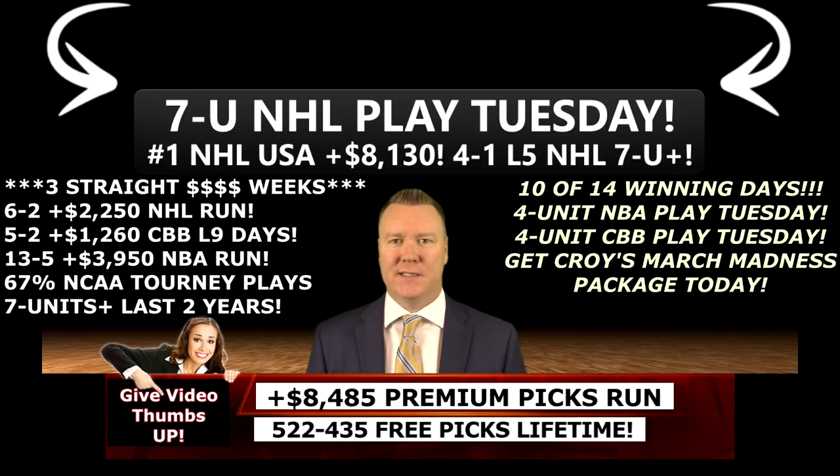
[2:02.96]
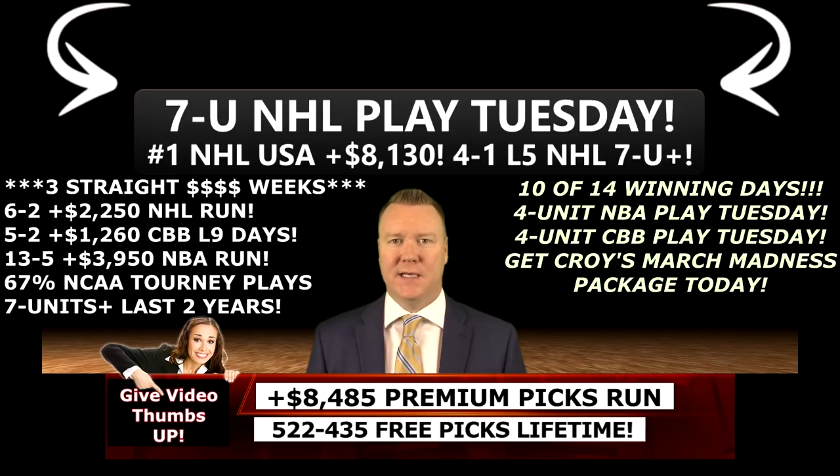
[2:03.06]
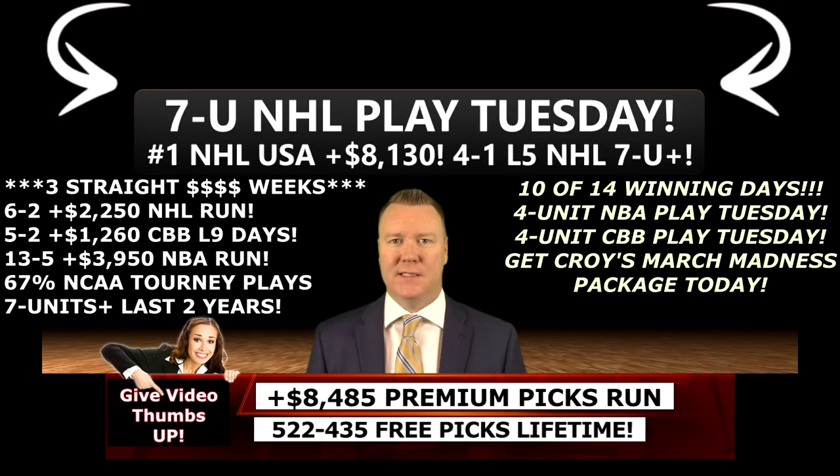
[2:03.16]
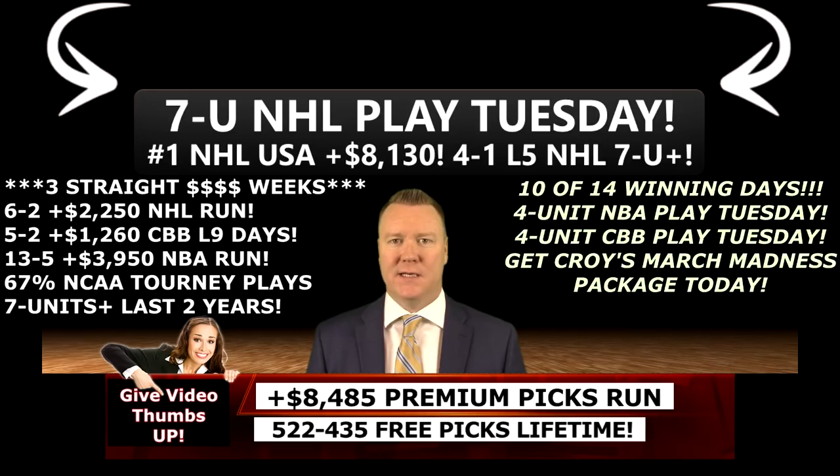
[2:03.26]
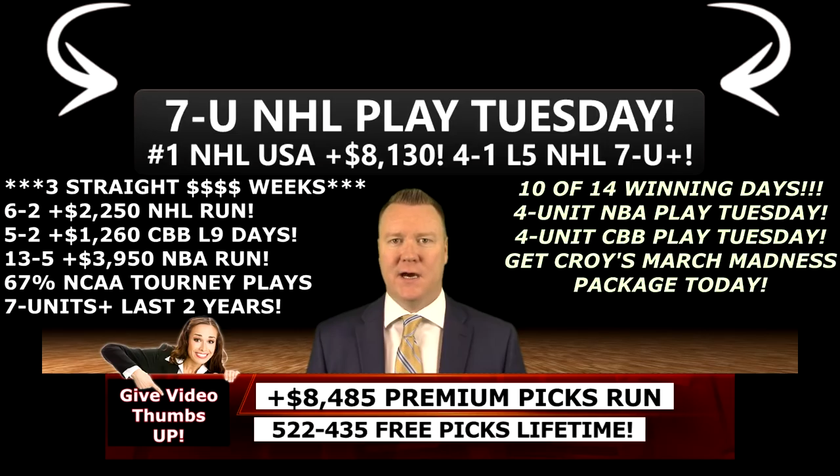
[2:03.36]

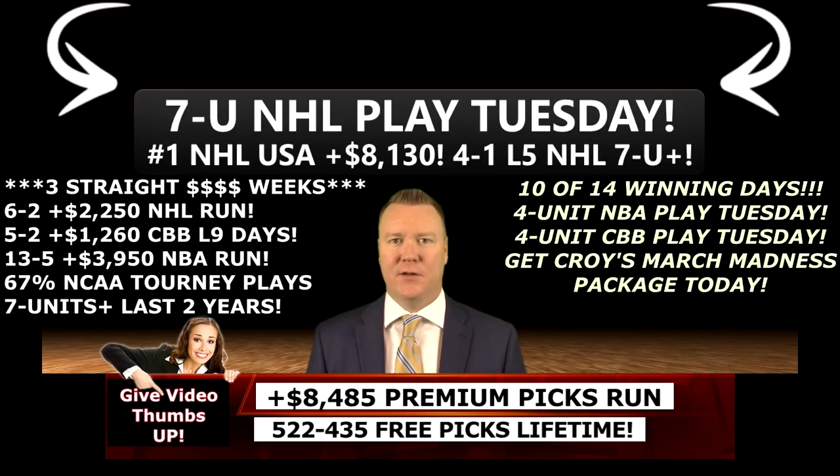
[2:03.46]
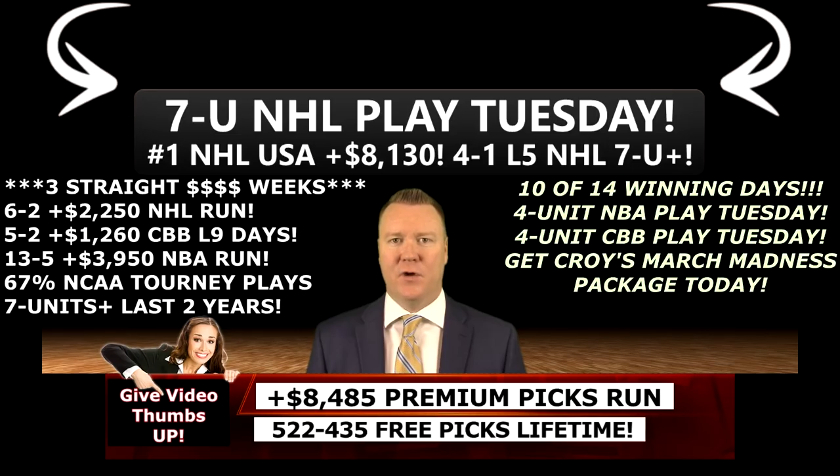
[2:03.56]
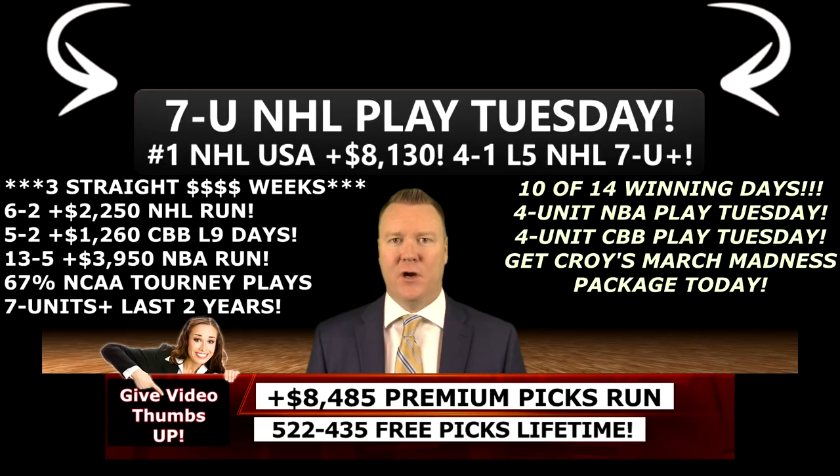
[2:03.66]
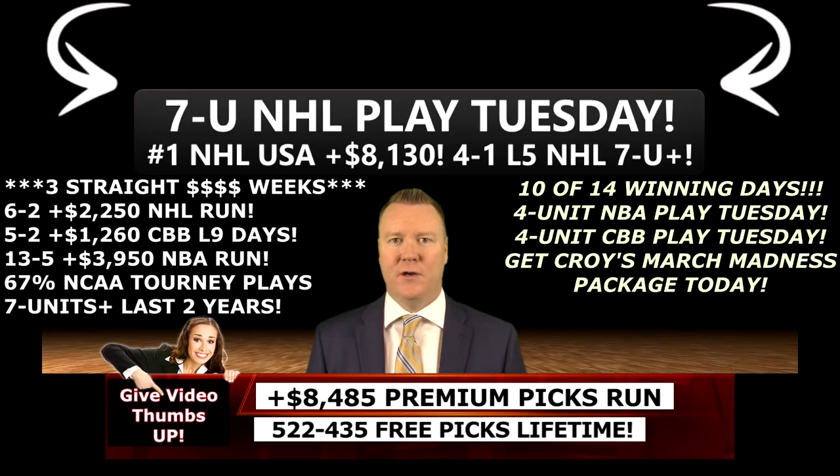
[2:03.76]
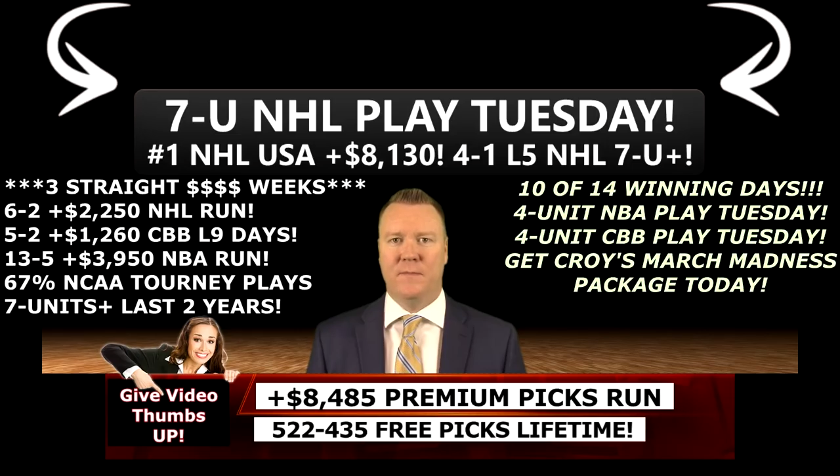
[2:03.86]
season on the
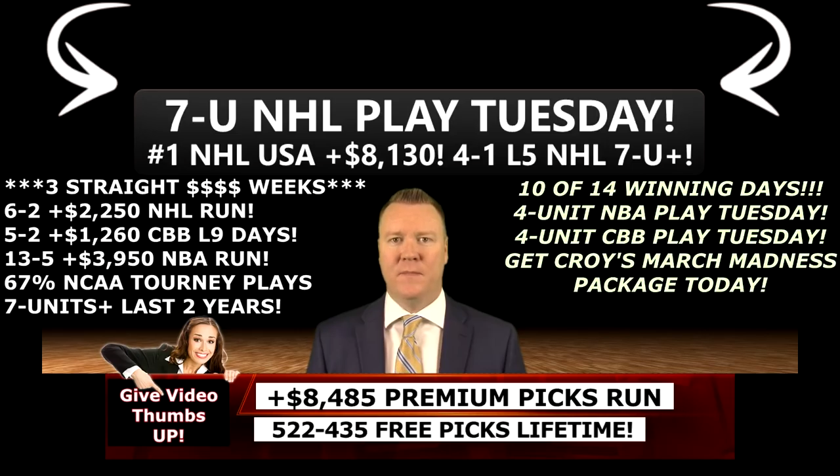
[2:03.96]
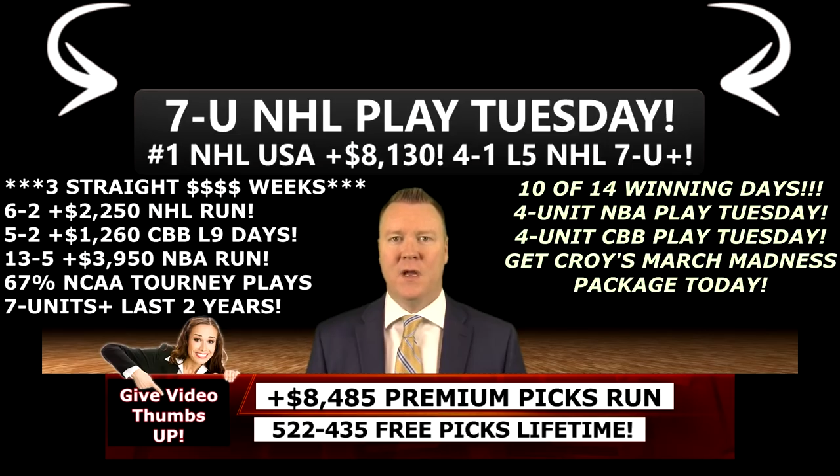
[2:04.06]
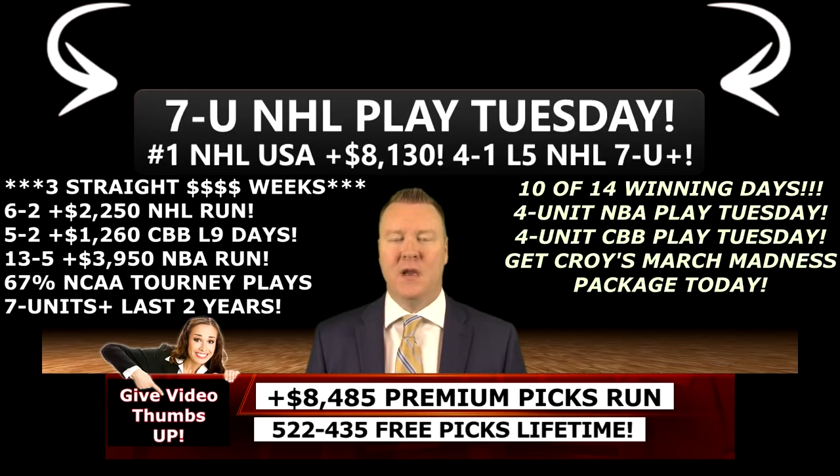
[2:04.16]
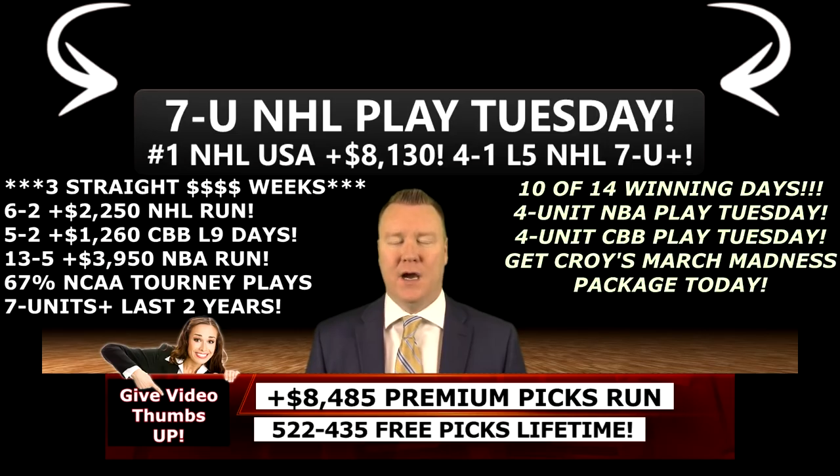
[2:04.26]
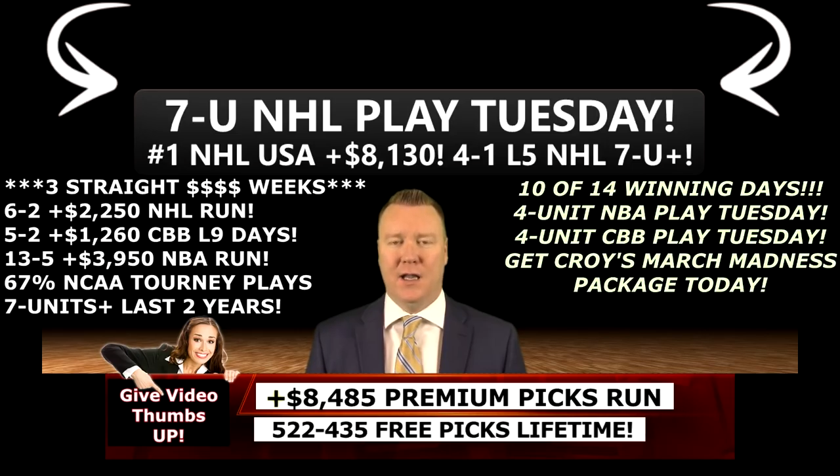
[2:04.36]
road.
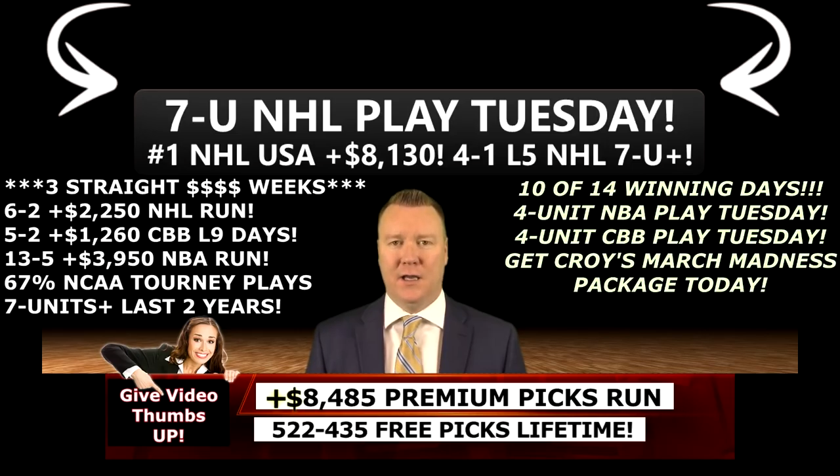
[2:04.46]
I